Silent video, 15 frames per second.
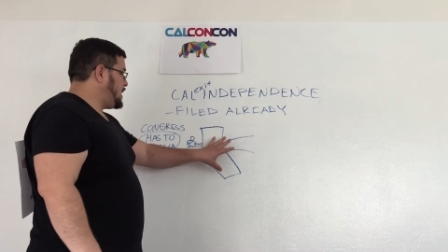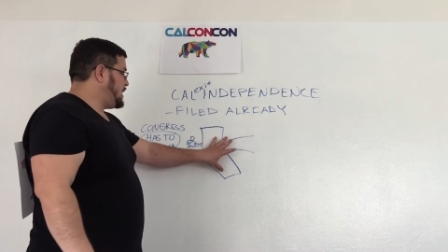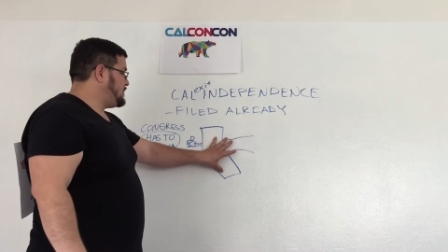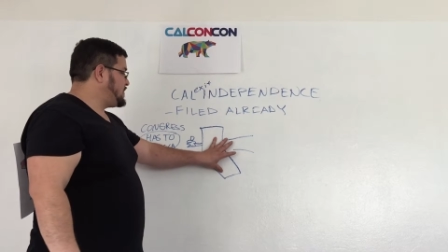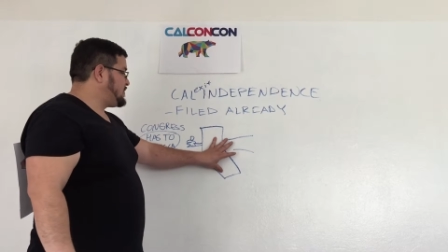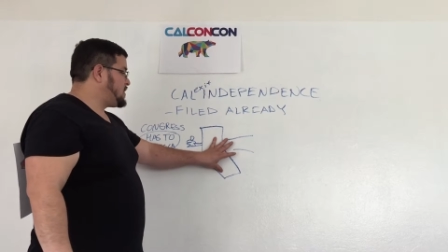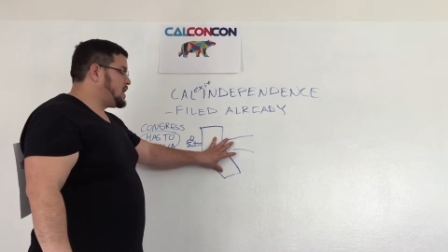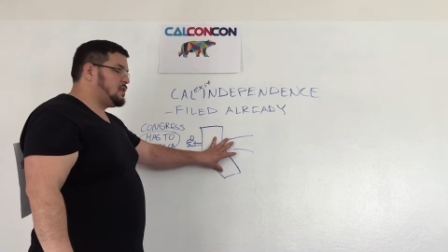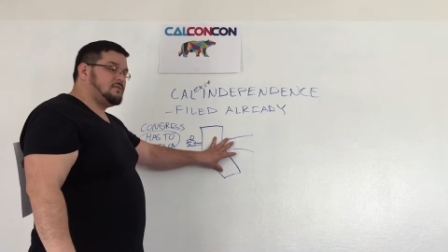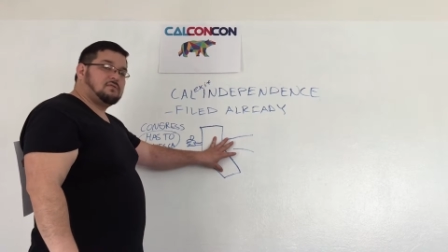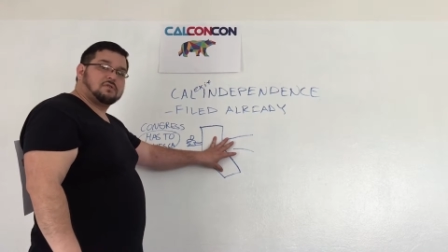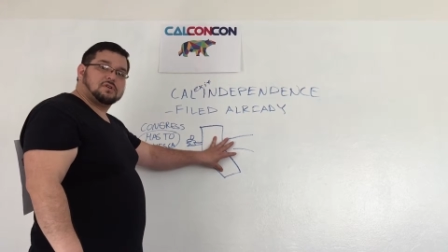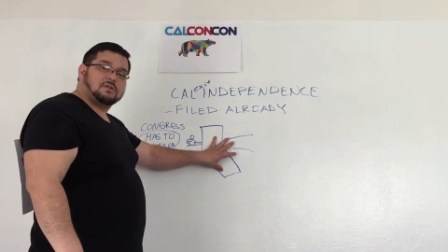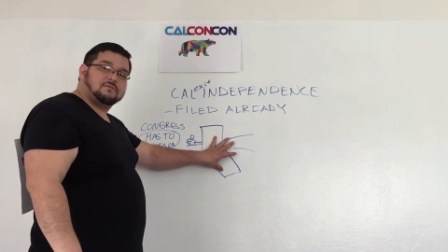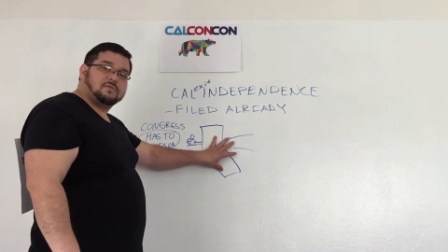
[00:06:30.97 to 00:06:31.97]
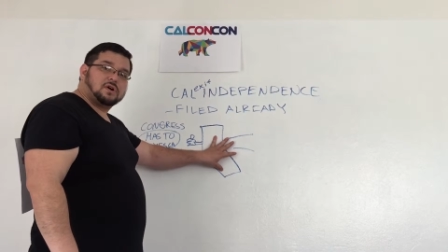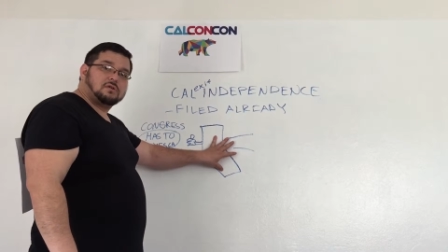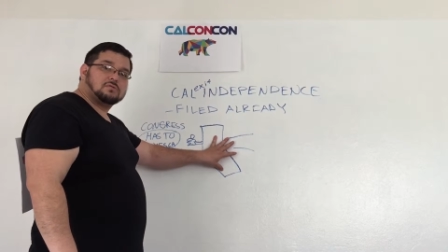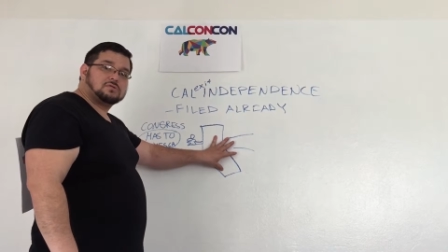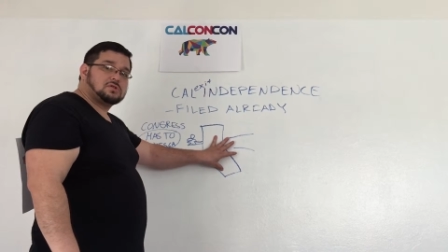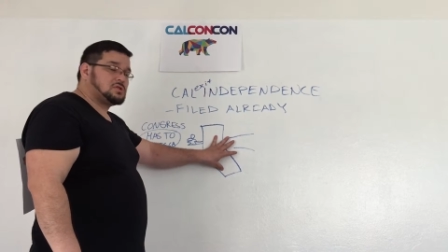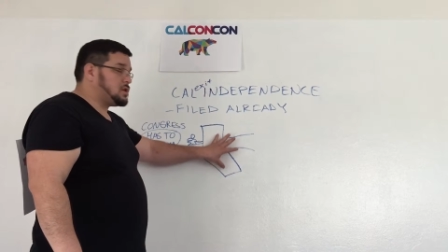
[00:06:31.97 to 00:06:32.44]
Even if California
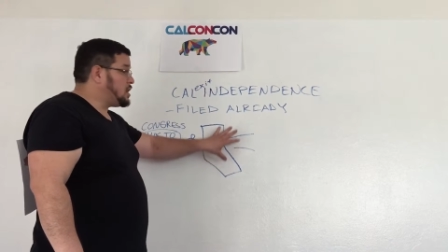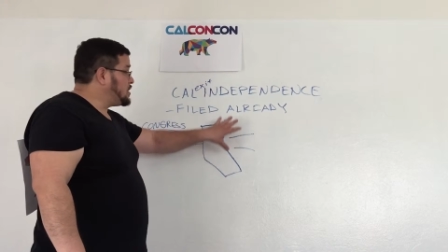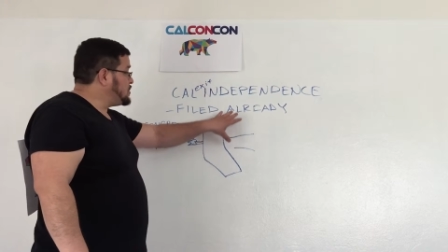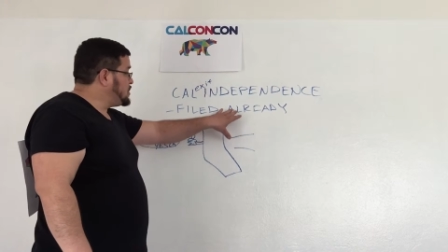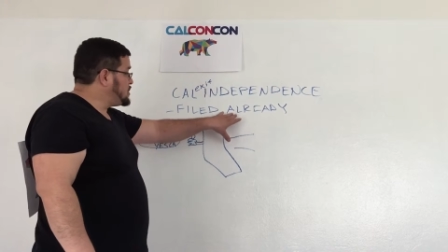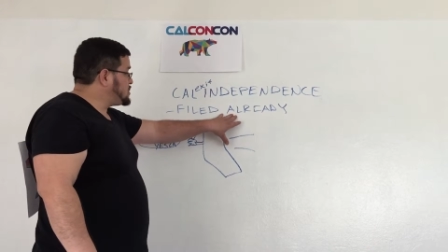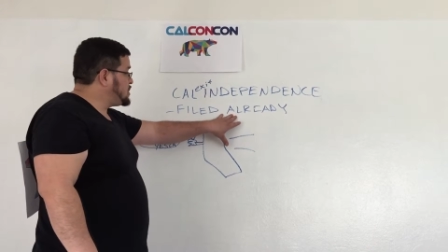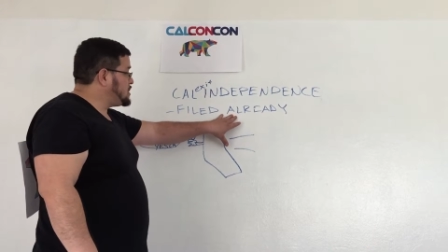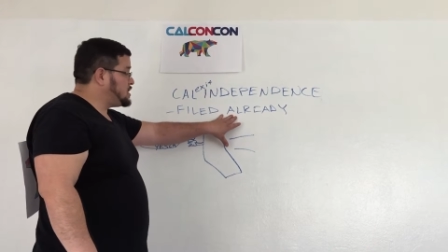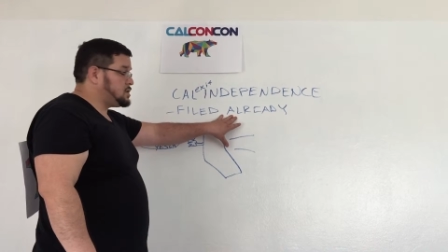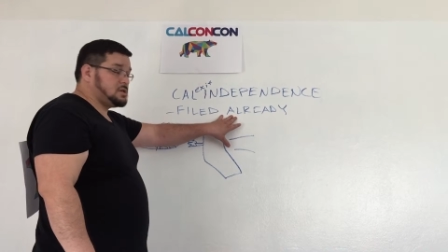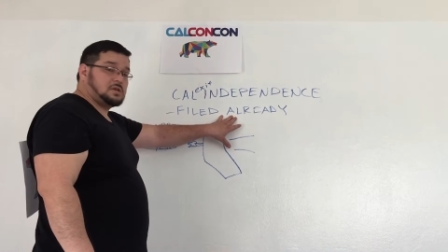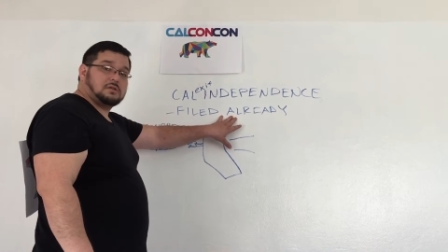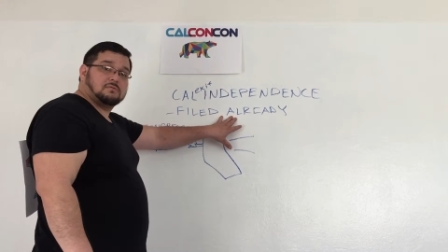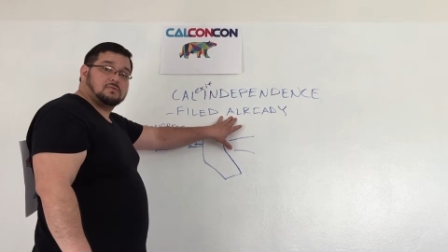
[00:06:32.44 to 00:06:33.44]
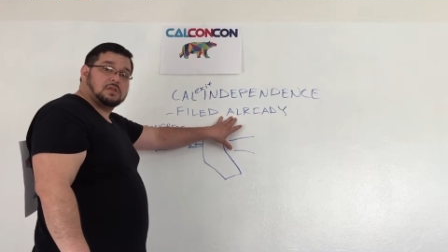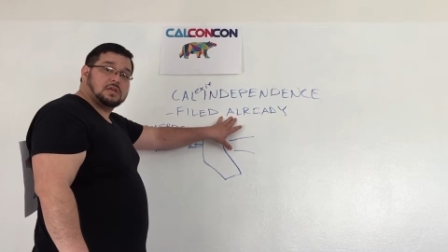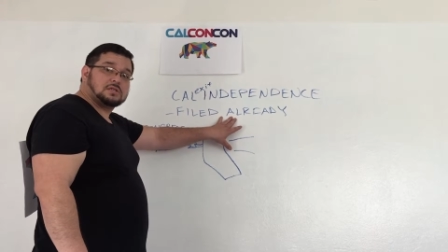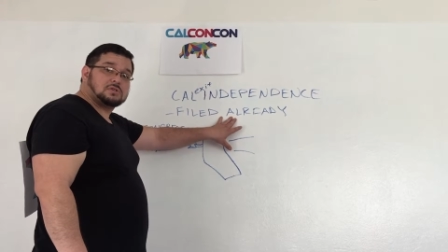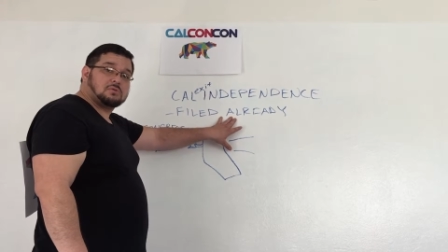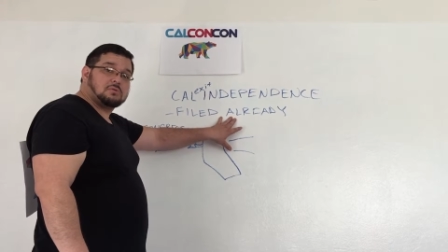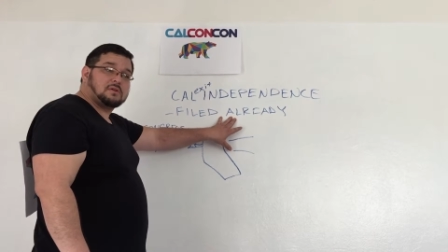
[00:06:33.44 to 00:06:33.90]
votes on this initiative
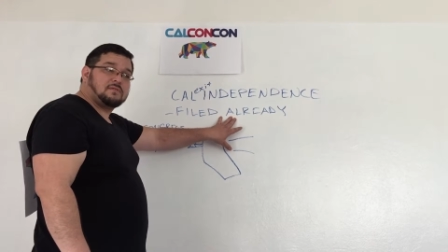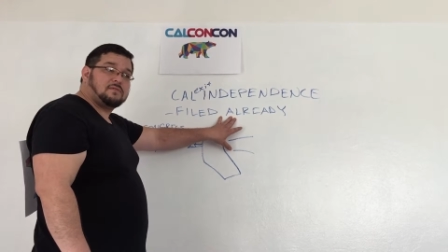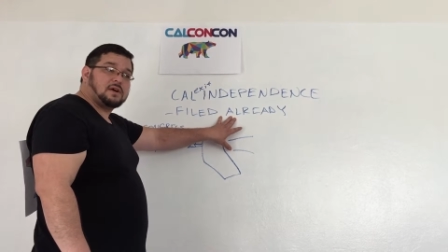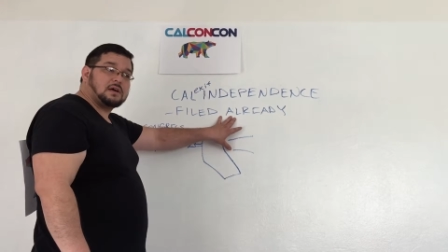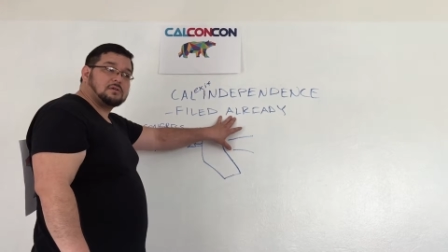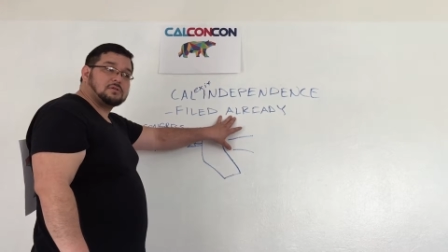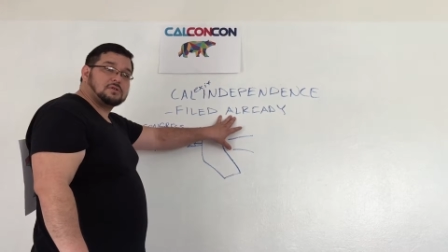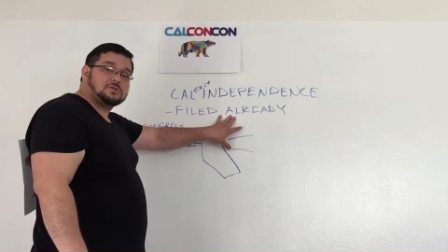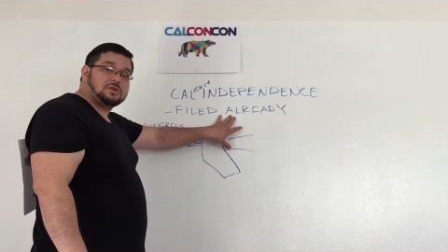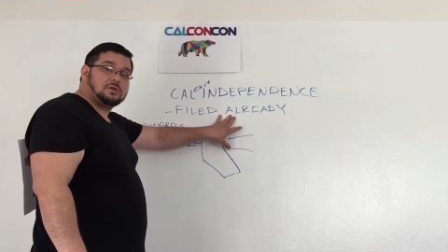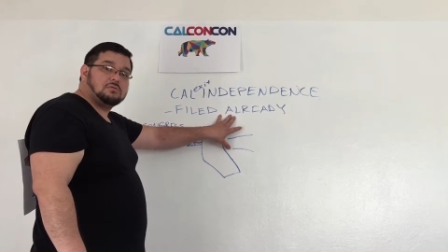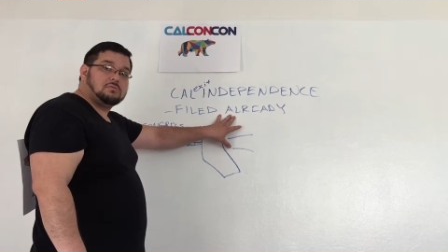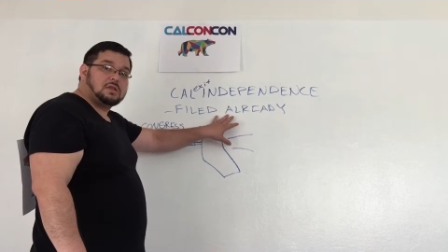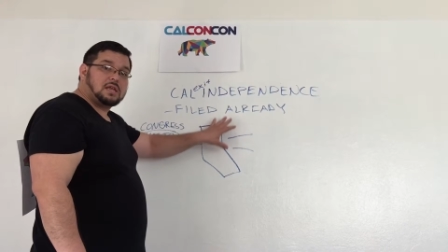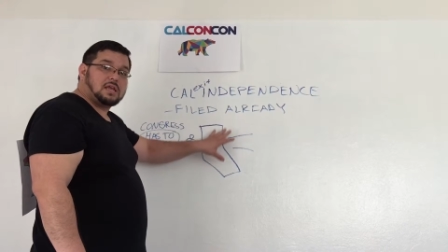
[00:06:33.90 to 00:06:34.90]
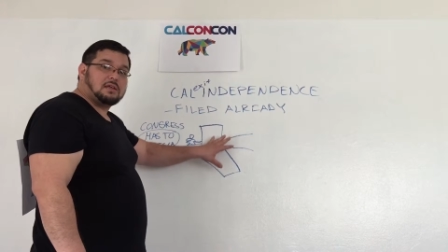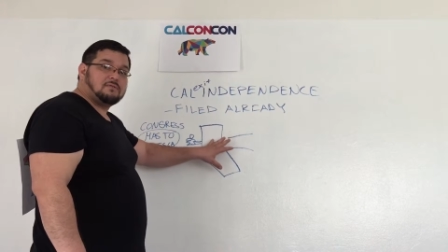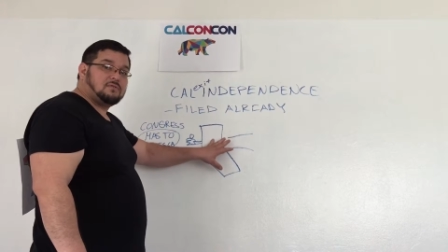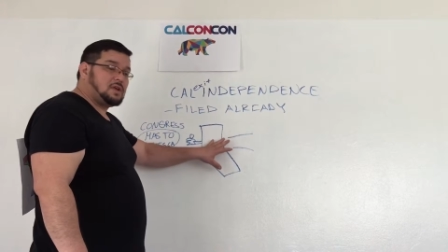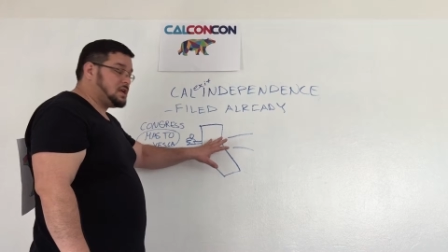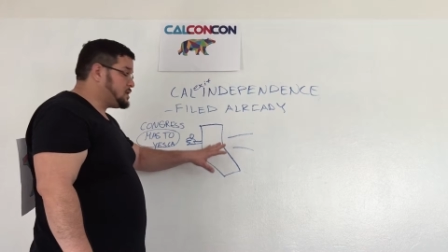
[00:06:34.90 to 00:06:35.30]
that's already filed to leave,